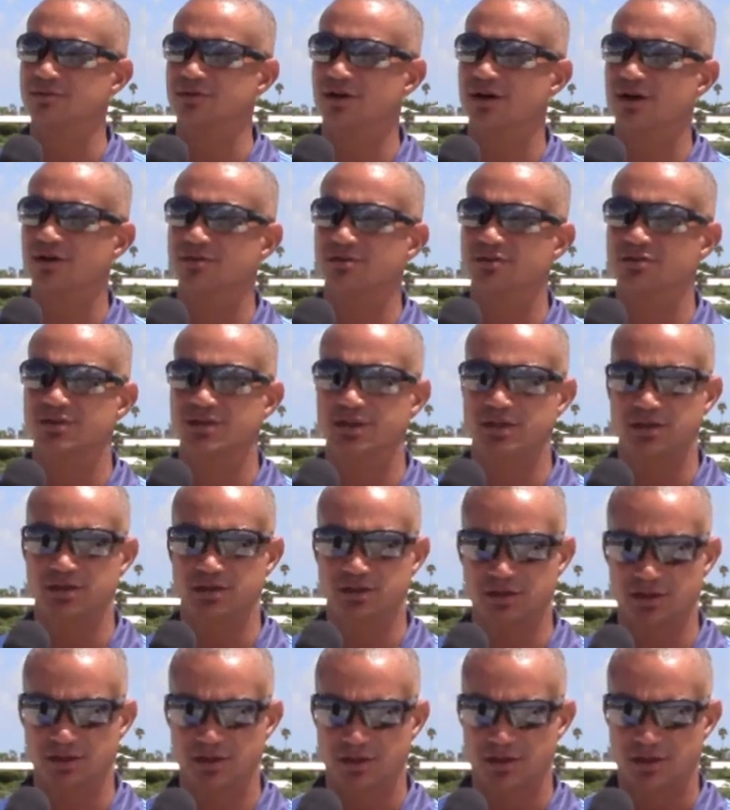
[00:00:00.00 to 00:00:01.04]
Obviously,
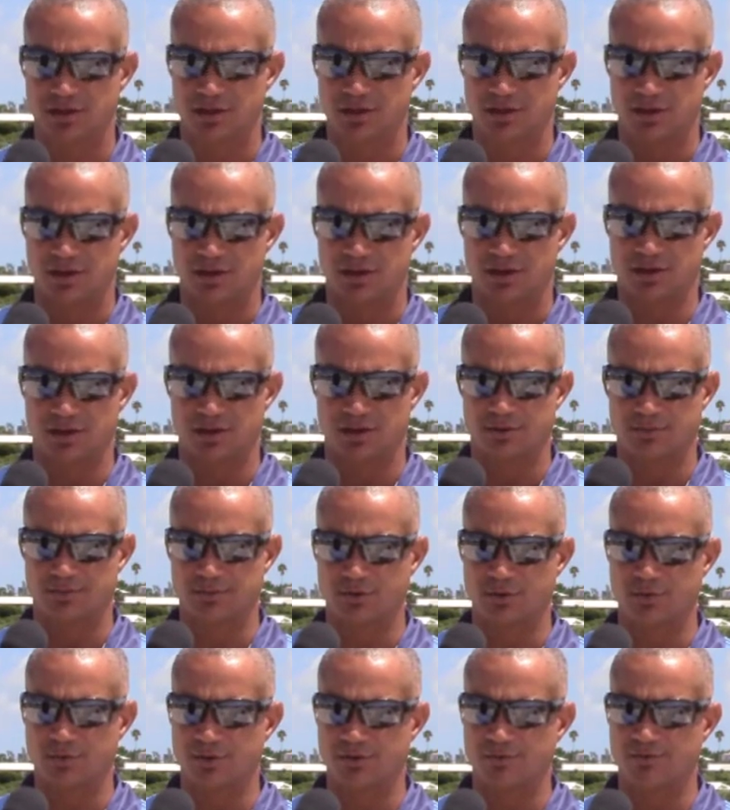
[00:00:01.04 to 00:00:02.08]
um,
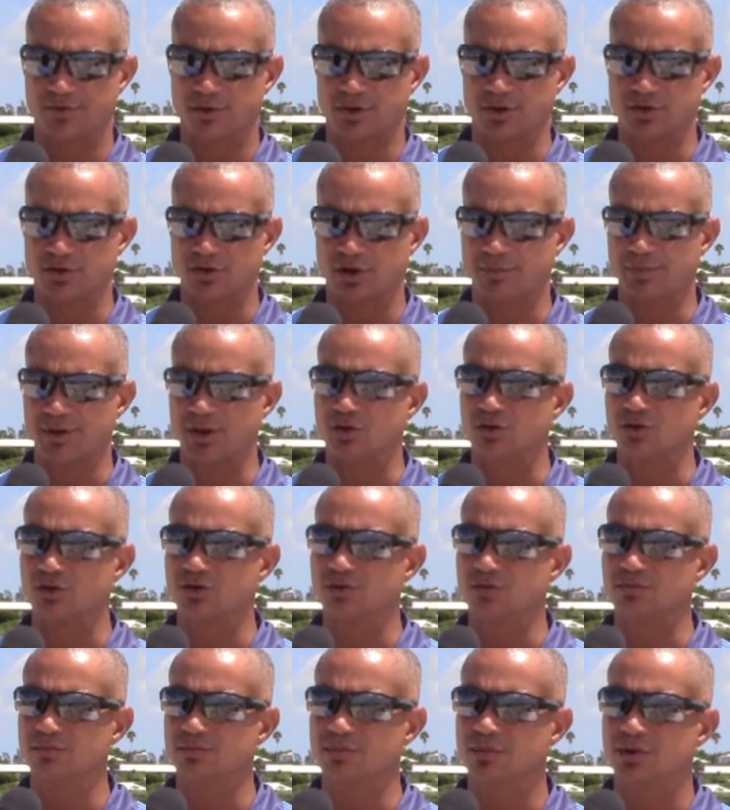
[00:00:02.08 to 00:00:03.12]
you want to finish up at
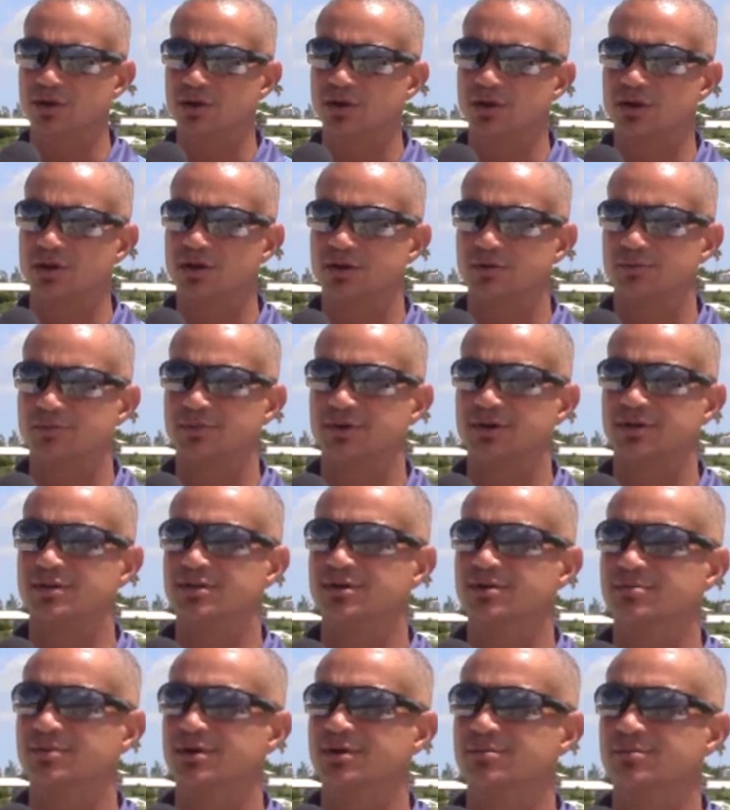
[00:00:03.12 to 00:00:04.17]
home, but
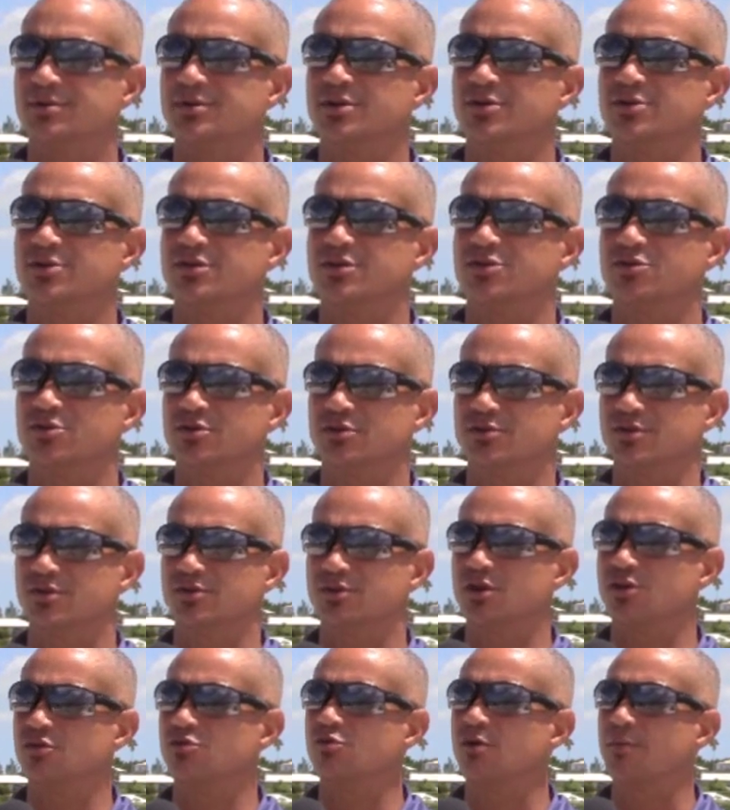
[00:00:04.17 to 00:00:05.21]
um, um, you know, St George is
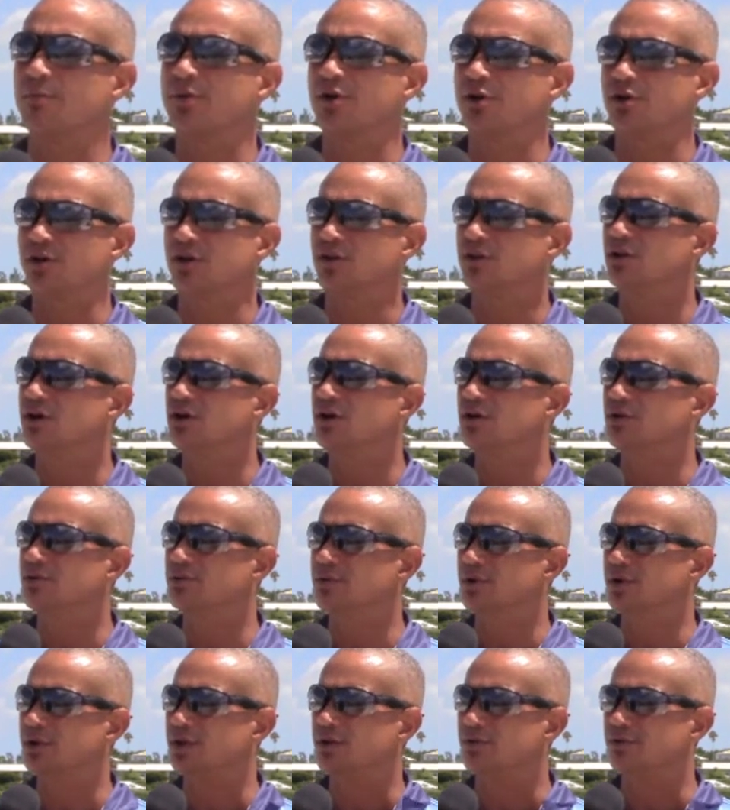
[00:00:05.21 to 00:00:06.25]
going through a period now
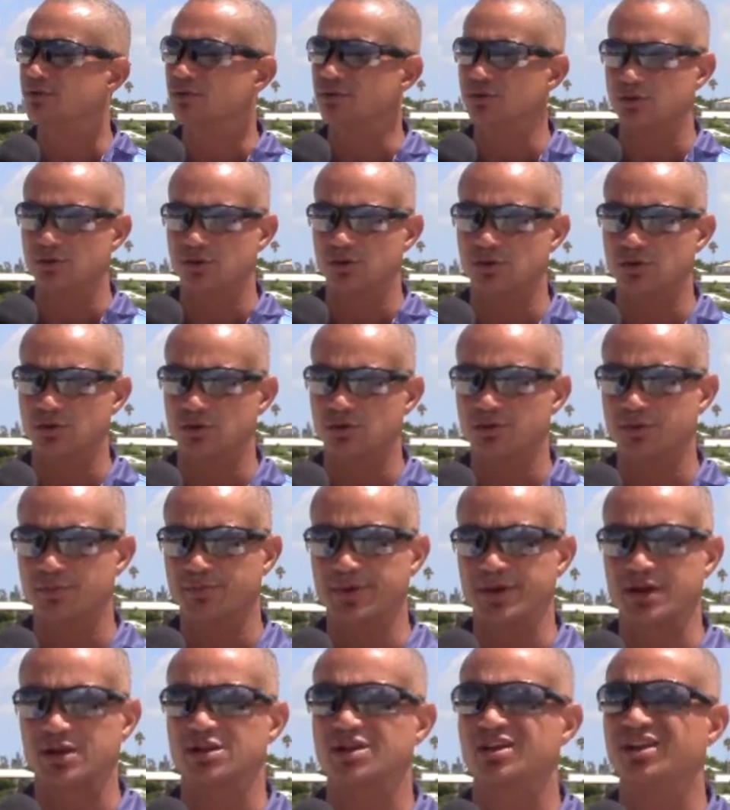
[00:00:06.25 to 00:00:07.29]
where you know they're
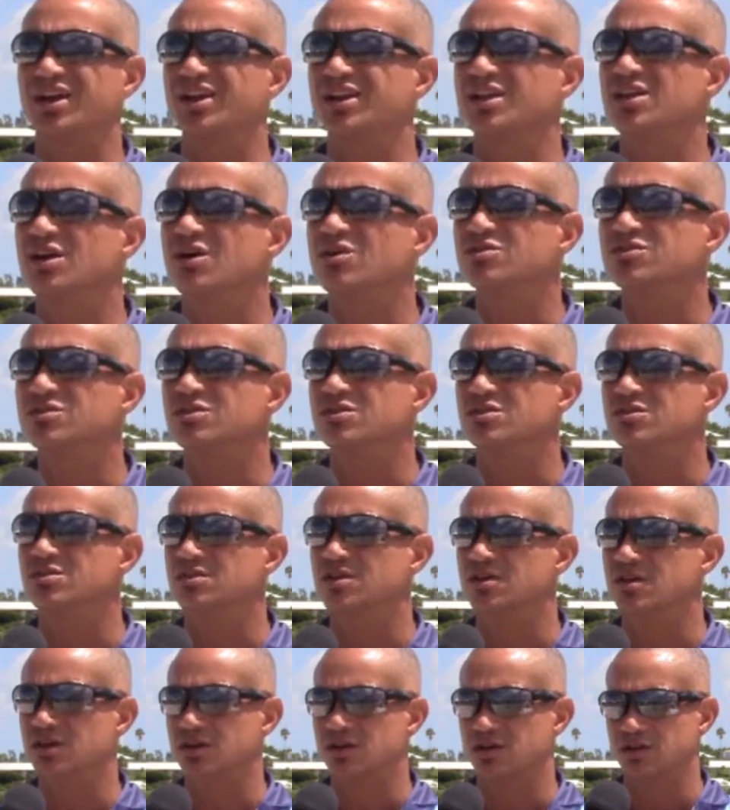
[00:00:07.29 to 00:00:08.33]
picking a lot of youngsters,
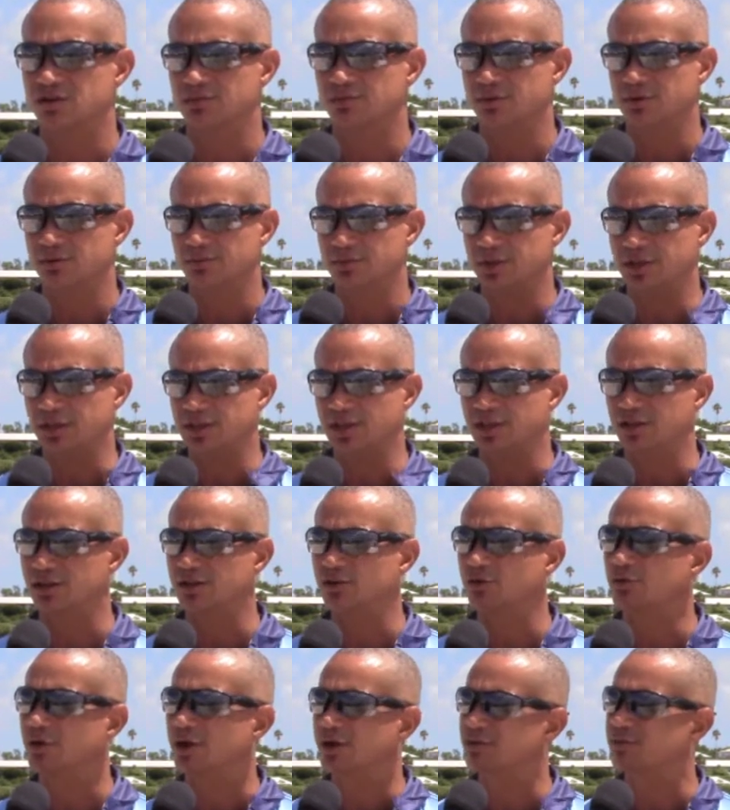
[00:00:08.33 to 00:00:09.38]
and um, they need a
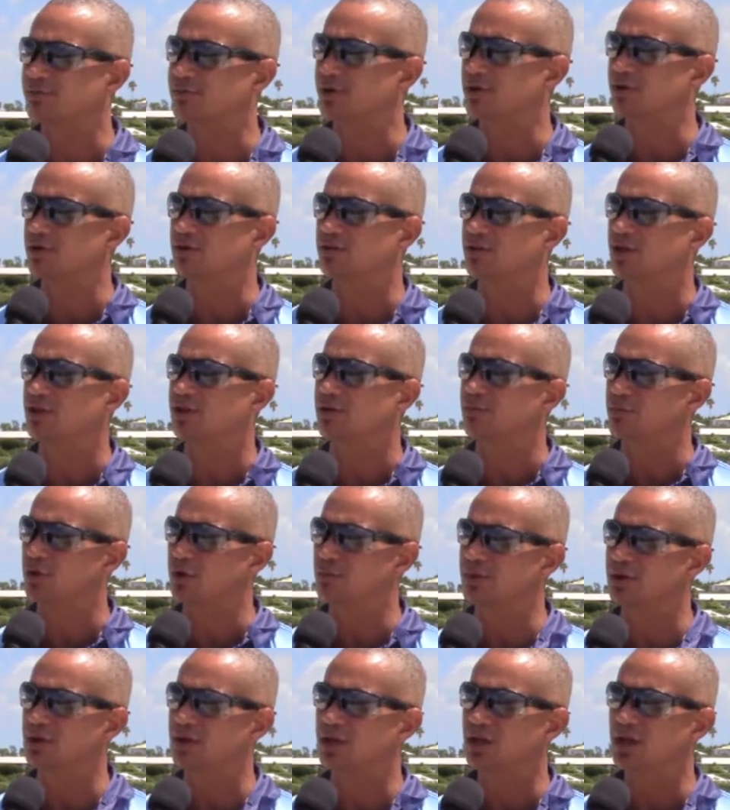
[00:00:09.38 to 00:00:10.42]
little experience at the
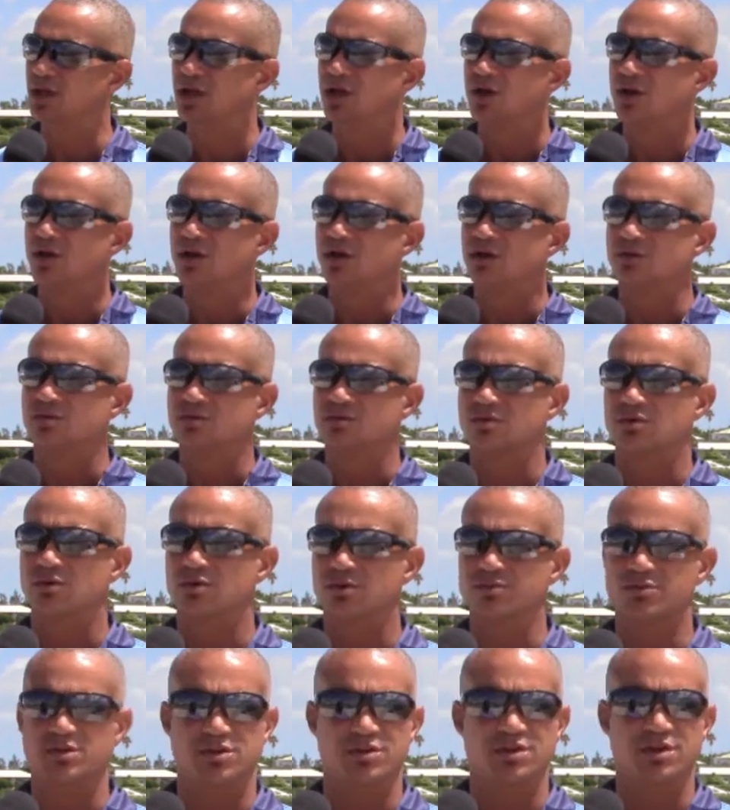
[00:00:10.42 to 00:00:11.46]
moment. So
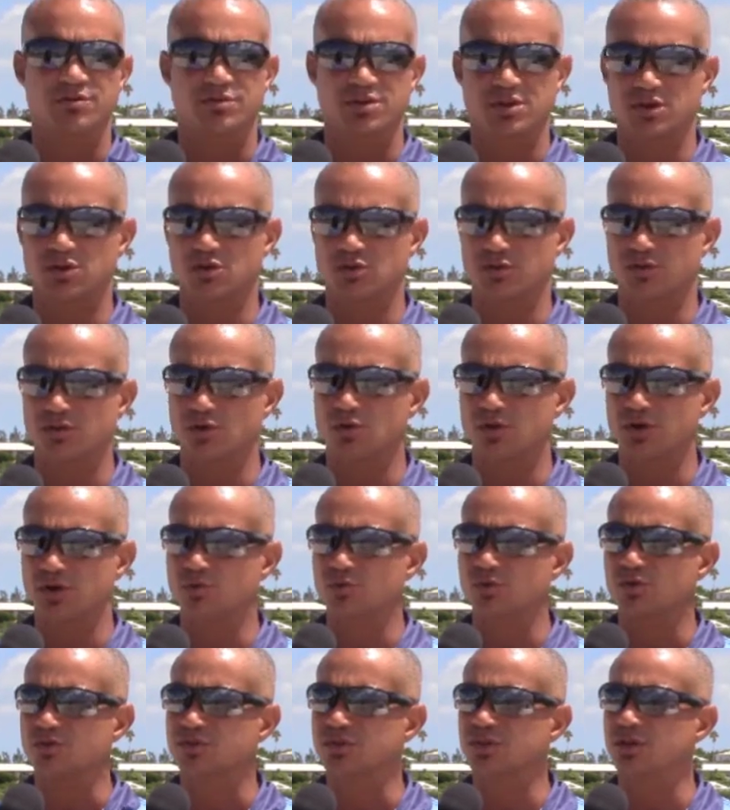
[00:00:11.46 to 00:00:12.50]
I'm just giving it a little thought, and
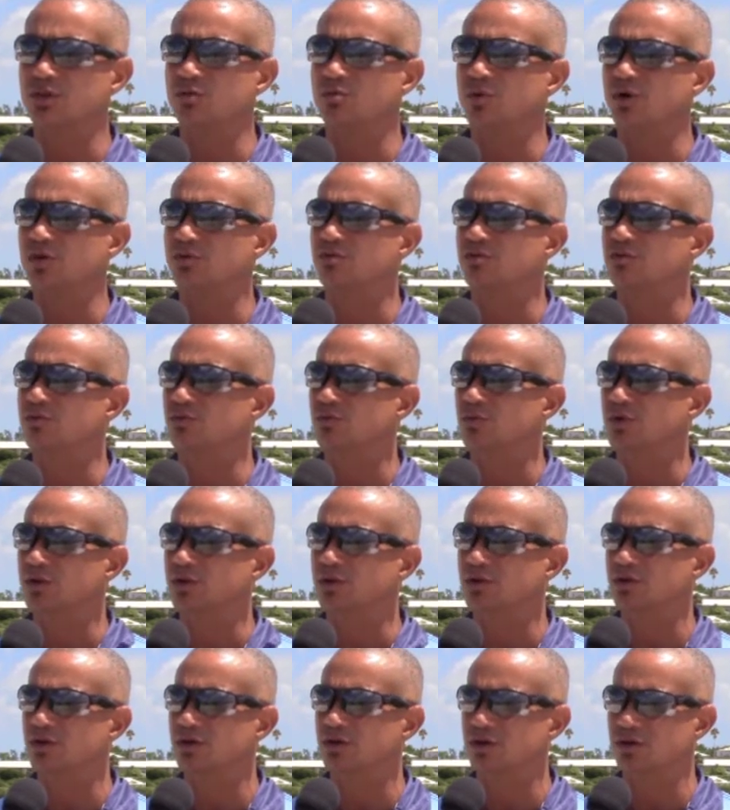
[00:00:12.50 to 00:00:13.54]
we'll see what
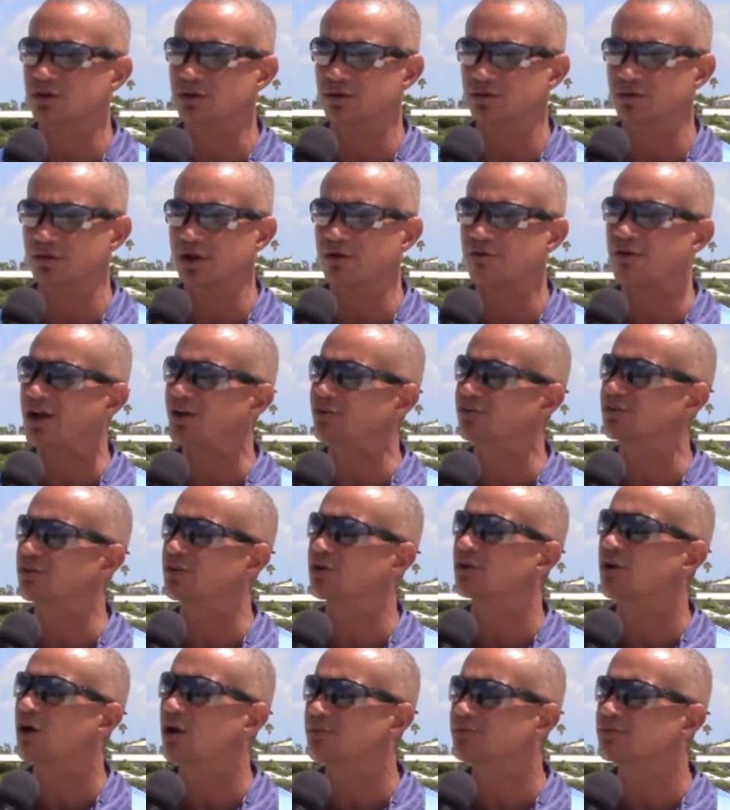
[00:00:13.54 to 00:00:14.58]
what uh, direction the
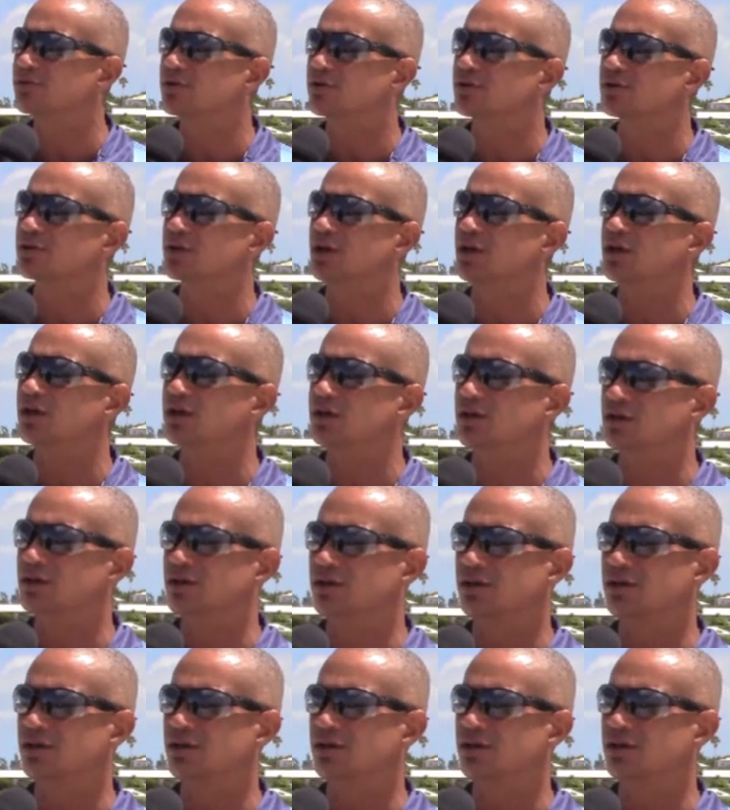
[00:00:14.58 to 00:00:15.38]
club's going to take.